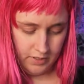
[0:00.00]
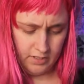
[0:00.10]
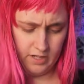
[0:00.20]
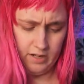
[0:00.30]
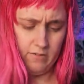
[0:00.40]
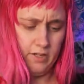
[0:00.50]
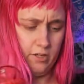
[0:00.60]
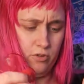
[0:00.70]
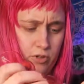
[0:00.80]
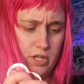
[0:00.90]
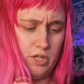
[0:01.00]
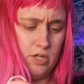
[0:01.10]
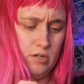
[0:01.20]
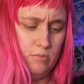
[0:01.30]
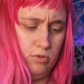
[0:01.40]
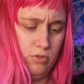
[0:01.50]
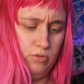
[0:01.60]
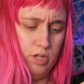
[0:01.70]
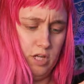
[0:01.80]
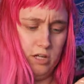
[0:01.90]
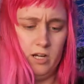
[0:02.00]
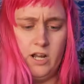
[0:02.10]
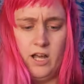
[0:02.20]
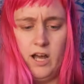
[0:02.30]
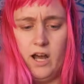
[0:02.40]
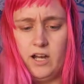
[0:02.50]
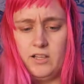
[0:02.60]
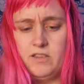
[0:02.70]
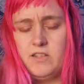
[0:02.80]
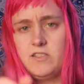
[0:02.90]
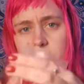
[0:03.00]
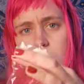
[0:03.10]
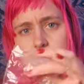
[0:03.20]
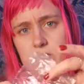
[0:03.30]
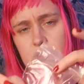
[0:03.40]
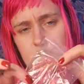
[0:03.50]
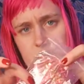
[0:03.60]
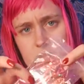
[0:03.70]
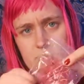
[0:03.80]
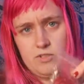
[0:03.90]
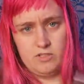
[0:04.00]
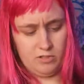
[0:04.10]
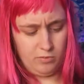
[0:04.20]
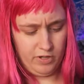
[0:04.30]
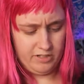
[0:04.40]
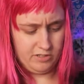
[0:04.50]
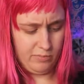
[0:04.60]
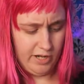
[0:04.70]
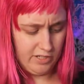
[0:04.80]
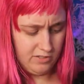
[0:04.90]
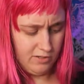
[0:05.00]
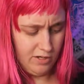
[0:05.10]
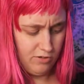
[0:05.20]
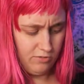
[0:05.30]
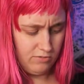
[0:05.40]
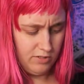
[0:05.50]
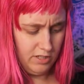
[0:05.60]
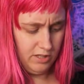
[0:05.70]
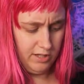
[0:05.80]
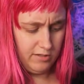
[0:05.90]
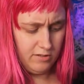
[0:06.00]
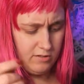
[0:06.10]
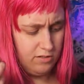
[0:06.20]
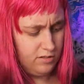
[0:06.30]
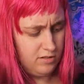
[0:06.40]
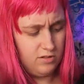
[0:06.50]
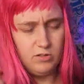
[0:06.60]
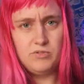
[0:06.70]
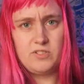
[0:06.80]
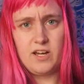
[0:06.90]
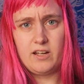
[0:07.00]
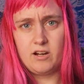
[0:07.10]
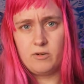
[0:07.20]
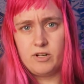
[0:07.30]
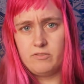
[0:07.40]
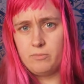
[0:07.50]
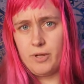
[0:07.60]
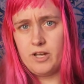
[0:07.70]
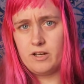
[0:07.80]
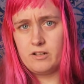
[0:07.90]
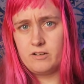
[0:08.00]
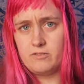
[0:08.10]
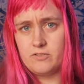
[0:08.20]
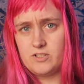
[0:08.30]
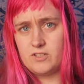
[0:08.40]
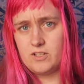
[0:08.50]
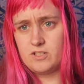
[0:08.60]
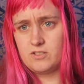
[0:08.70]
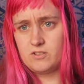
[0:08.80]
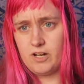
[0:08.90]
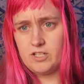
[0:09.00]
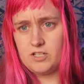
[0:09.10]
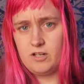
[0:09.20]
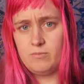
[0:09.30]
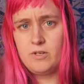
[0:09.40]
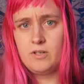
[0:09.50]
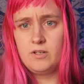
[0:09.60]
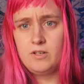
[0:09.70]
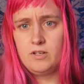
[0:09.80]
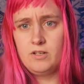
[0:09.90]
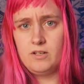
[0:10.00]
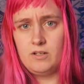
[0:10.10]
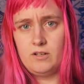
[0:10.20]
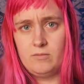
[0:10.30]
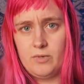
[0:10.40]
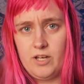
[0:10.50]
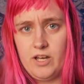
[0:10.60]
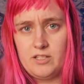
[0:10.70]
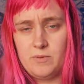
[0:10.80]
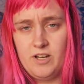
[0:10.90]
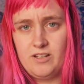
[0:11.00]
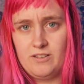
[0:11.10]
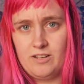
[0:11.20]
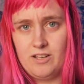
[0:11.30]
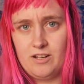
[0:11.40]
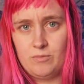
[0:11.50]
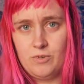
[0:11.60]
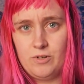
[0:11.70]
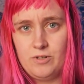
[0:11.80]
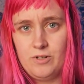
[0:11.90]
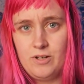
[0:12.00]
Then I have like a greeny blue color. These types I usually keep in these little plastic bags so they don't, the like lucite or whatever they're made out of doesn't get scratched up. My cat's behind the camera.